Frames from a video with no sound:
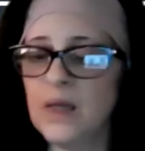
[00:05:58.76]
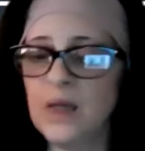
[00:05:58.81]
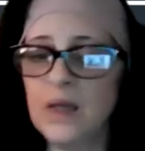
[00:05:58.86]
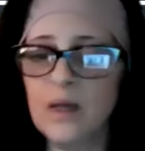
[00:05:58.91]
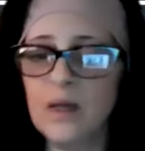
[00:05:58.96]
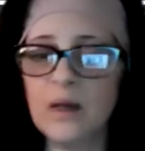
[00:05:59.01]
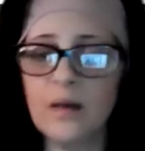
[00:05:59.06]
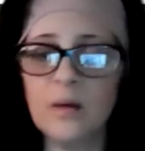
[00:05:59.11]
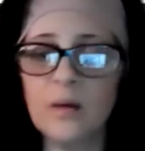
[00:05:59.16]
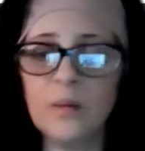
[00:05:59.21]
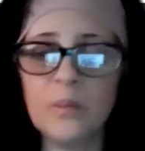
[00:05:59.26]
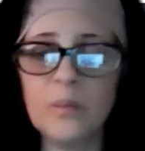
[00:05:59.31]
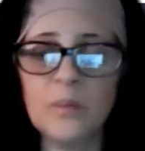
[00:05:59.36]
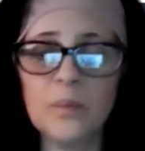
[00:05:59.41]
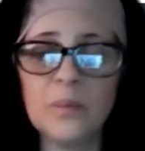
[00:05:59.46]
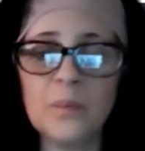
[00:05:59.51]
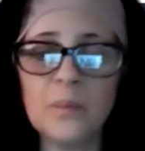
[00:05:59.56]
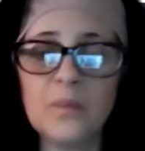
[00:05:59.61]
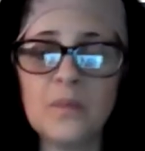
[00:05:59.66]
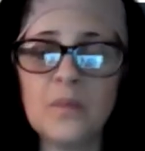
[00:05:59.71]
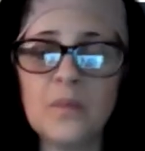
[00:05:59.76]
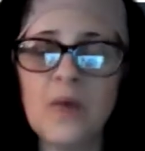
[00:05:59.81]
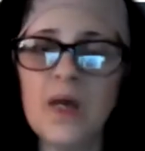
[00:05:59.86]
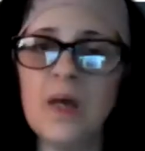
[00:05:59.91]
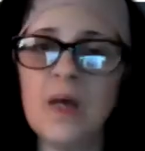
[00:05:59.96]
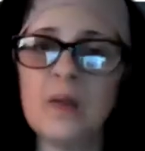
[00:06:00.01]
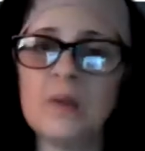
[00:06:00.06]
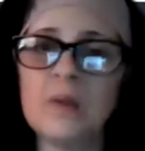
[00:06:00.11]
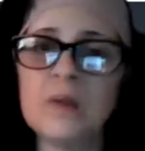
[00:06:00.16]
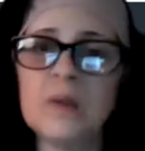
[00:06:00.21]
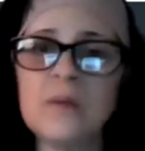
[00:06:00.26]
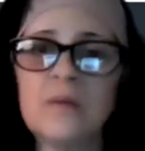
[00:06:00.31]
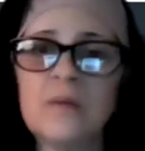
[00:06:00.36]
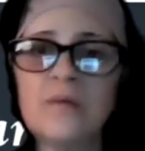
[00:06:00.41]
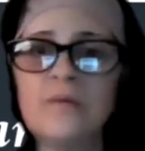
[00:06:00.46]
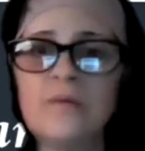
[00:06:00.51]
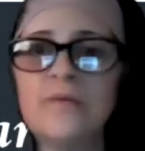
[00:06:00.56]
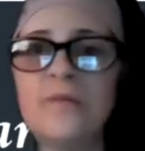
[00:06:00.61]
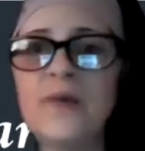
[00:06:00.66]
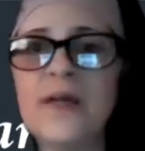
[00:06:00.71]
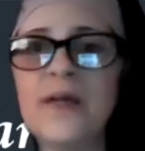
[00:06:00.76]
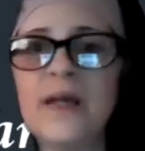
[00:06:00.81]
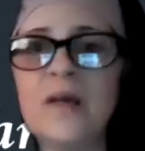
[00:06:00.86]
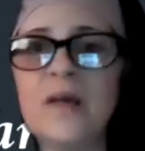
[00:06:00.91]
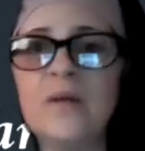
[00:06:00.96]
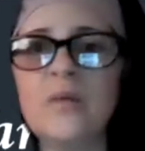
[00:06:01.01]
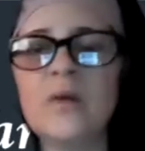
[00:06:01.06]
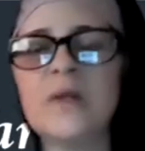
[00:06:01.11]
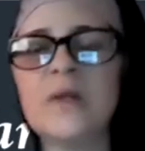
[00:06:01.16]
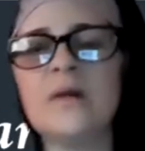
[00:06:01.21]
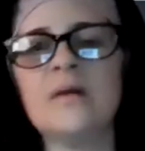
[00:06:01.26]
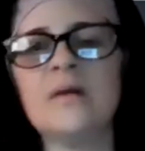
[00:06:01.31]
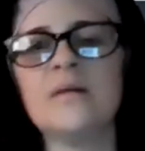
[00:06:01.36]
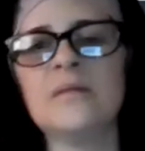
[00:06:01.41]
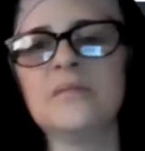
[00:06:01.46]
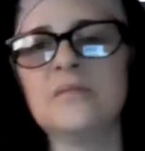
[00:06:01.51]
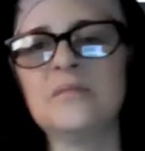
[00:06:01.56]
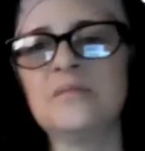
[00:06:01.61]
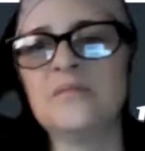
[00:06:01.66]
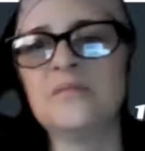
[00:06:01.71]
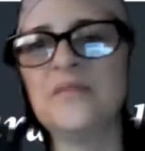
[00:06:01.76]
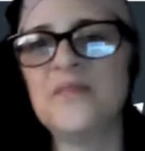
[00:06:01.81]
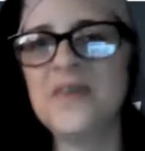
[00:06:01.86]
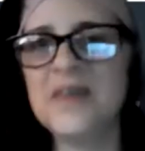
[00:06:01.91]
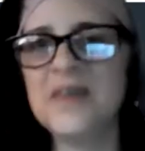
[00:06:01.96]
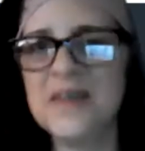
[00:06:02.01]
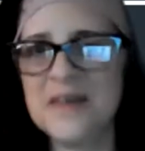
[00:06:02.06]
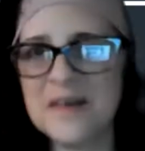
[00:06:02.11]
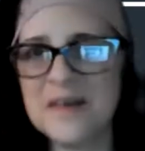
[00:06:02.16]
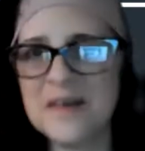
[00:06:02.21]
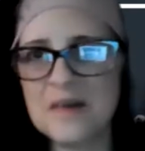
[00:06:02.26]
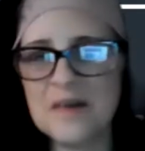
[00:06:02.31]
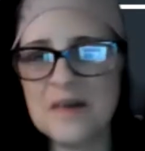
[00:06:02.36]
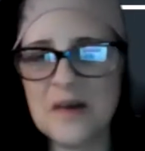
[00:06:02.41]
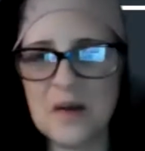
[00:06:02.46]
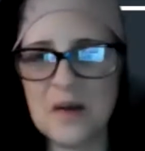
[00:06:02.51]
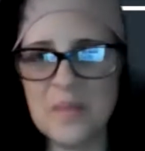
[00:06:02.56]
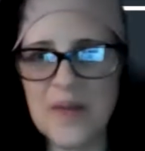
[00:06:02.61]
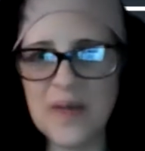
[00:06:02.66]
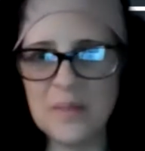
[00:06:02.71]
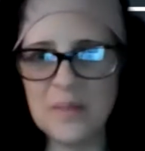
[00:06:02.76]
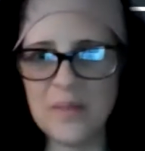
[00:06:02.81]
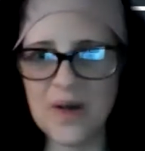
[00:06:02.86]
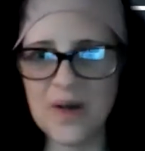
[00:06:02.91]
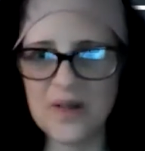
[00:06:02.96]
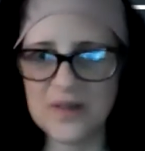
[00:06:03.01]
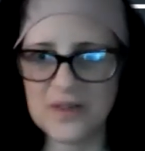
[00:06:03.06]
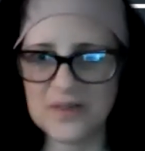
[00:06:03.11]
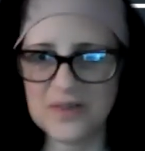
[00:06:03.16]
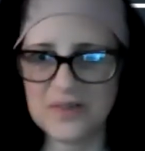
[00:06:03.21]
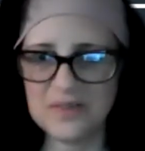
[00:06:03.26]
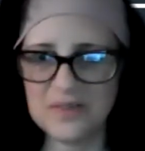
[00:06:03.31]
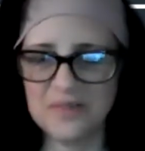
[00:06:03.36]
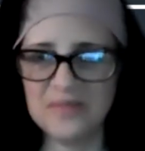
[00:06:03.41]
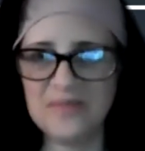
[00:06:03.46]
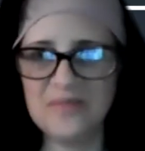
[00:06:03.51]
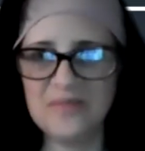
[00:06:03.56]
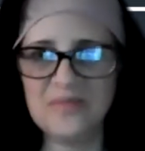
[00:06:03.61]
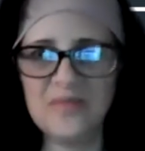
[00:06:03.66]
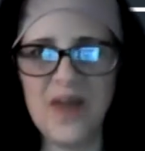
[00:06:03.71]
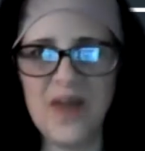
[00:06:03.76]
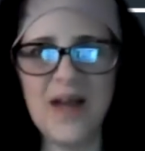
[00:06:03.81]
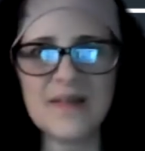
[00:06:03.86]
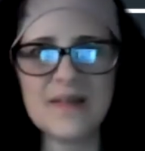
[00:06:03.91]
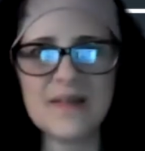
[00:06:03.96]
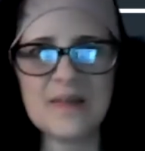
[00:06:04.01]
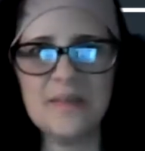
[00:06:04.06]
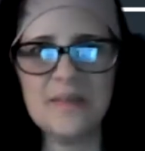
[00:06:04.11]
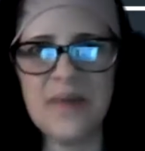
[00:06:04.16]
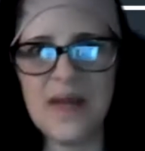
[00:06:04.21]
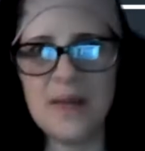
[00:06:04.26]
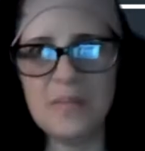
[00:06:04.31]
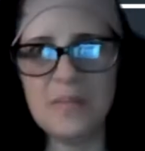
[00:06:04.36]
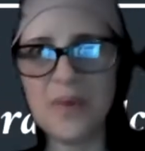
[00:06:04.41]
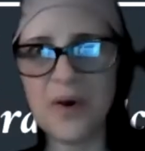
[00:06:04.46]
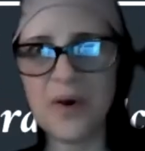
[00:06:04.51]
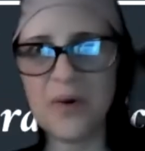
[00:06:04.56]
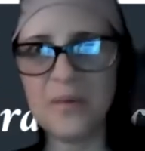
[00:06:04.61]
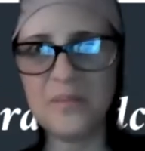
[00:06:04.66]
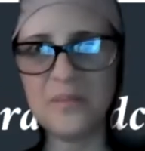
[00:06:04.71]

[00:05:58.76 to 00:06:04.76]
and flick it with a paintbrush at some paper,